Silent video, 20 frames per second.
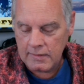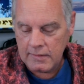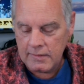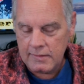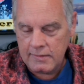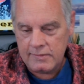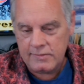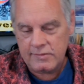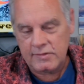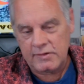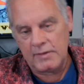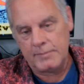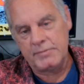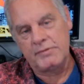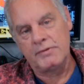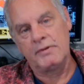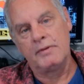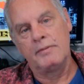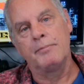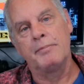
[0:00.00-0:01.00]
slips
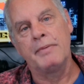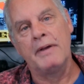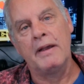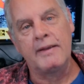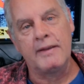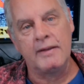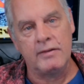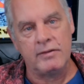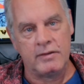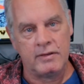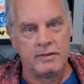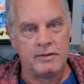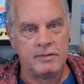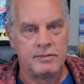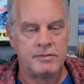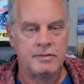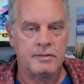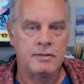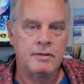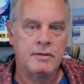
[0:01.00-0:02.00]
back into his
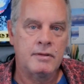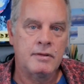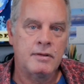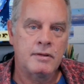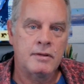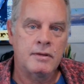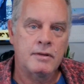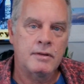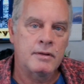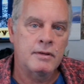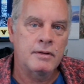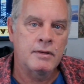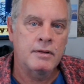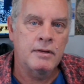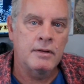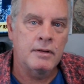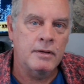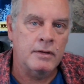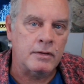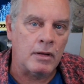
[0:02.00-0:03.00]

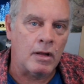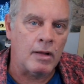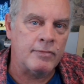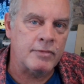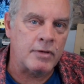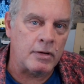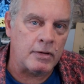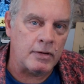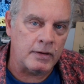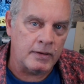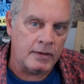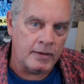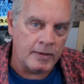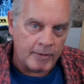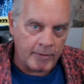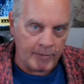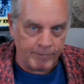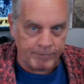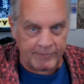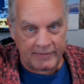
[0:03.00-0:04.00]
golf cart
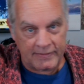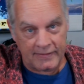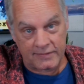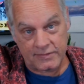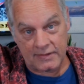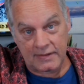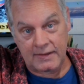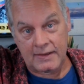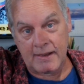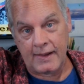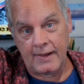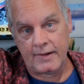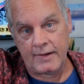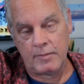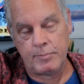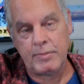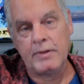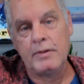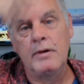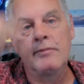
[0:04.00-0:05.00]
that has a
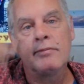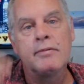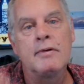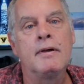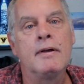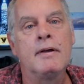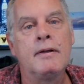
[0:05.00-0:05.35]
canopy overhead